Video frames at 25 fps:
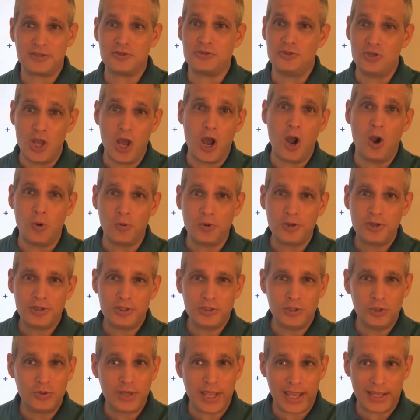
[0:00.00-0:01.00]
no,
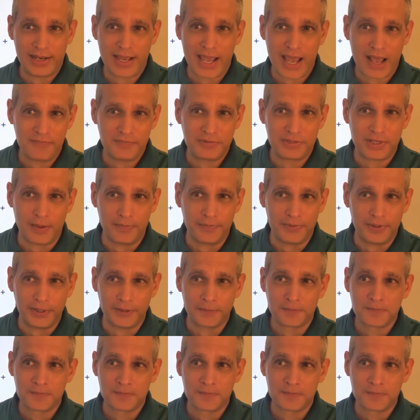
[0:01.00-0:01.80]
you can't have something.